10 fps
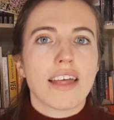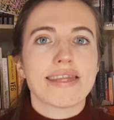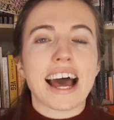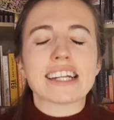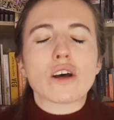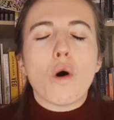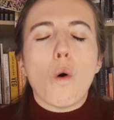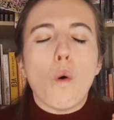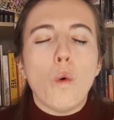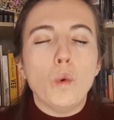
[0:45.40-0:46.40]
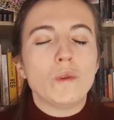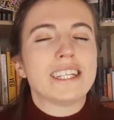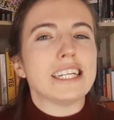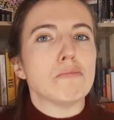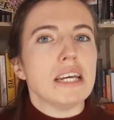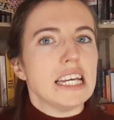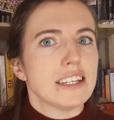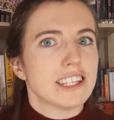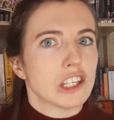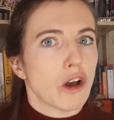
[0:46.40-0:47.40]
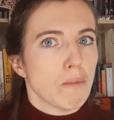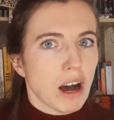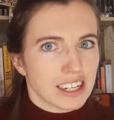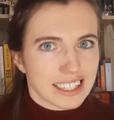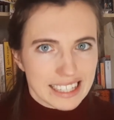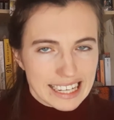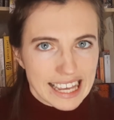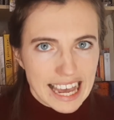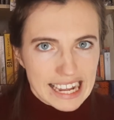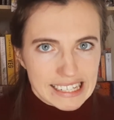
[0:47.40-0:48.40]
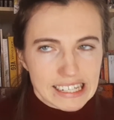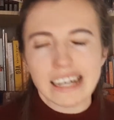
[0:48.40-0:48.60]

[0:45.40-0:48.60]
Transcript: that haunted me so much as a kid.